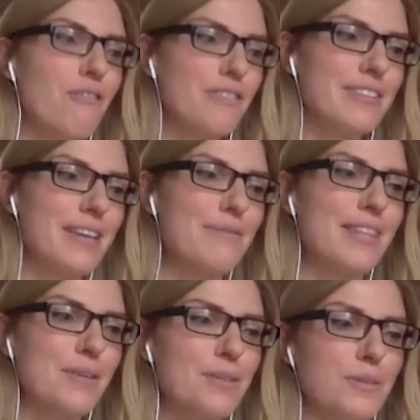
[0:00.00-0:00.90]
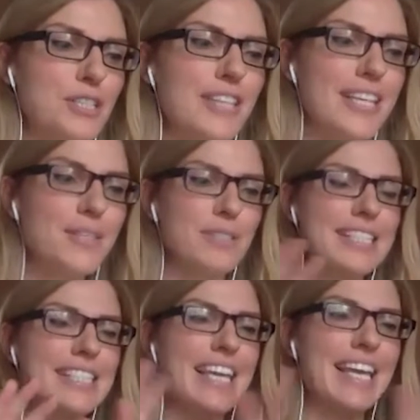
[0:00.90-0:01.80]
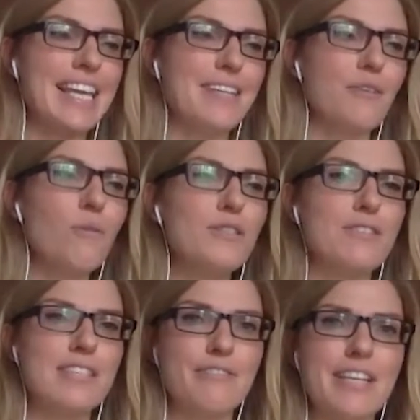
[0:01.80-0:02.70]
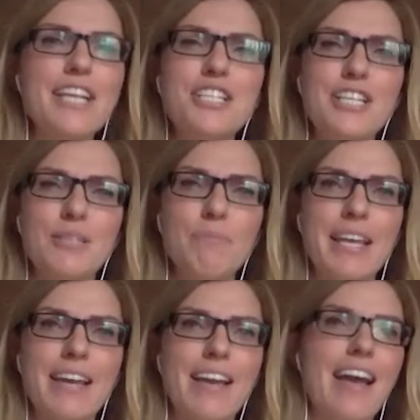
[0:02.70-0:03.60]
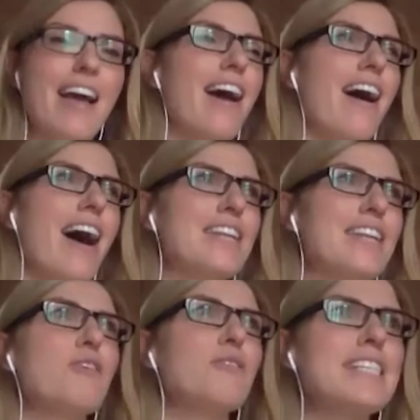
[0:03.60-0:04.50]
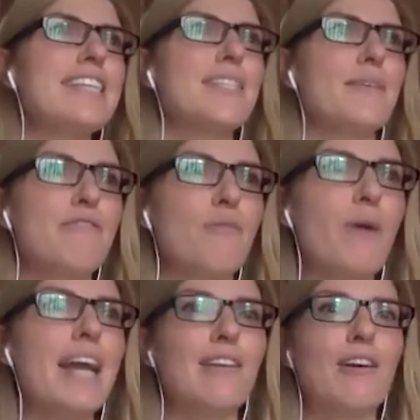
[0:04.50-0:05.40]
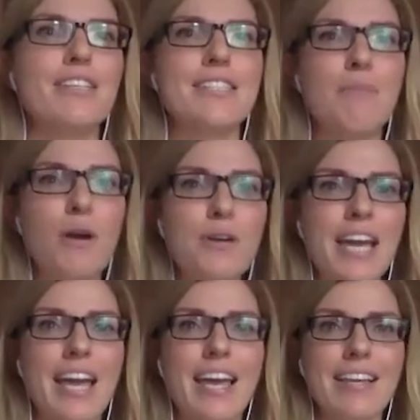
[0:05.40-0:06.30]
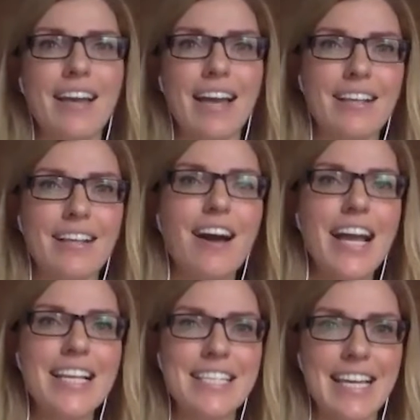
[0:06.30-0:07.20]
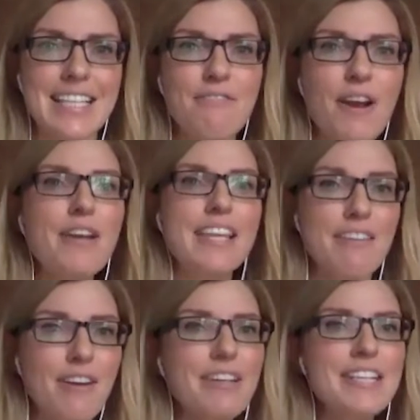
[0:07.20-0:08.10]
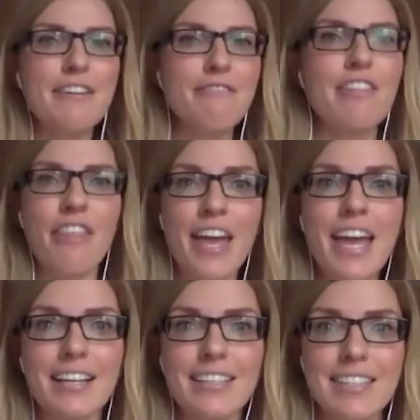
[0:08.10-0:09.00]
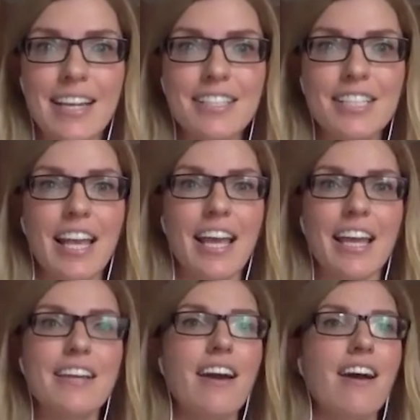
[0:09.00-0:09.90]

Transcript: often hypnotherapists will do this. We'll see all sorts of different issues, but it I don't know if you're seeing someone for weight loss, smoking, and anxiety. It's very they're very different things, and actually,